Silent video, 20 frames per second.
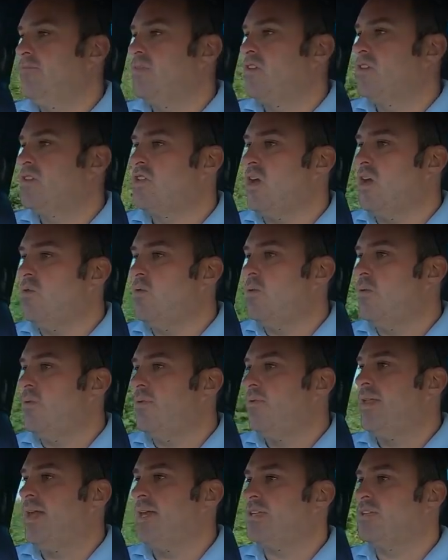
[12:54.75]
So
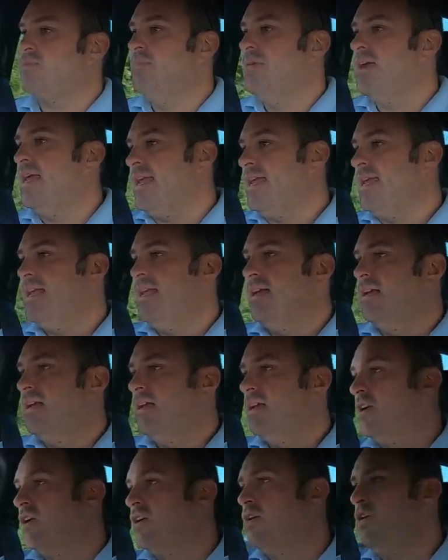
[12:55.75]
that's me
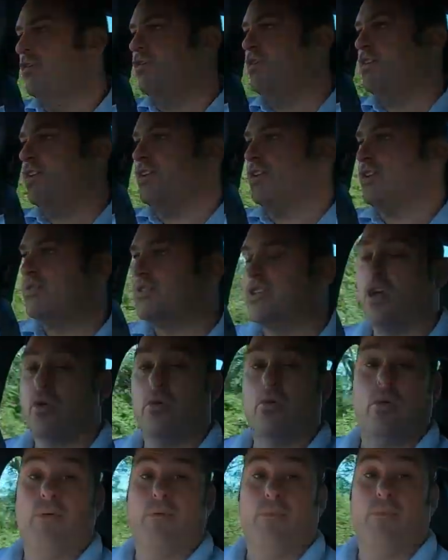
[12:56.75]
covered.
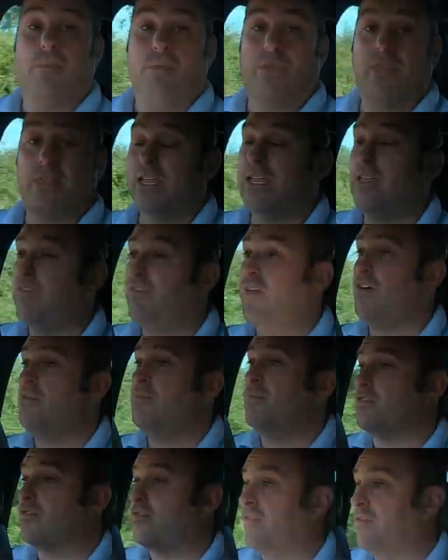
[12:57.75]
So thank you very
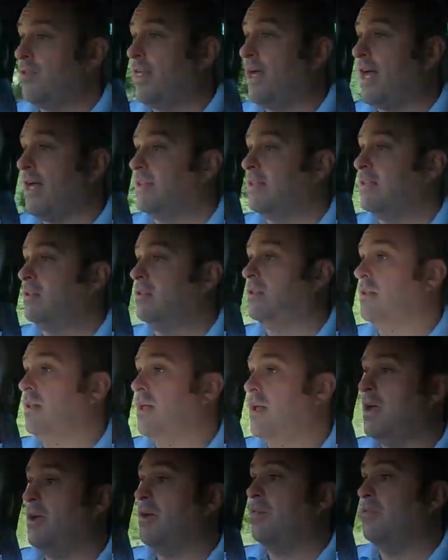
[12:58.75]
much for that little
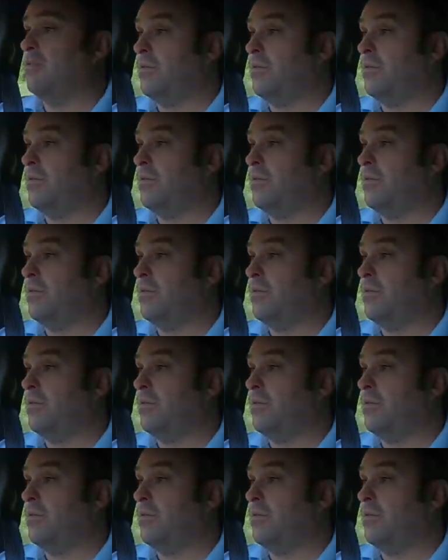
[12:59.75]
uh,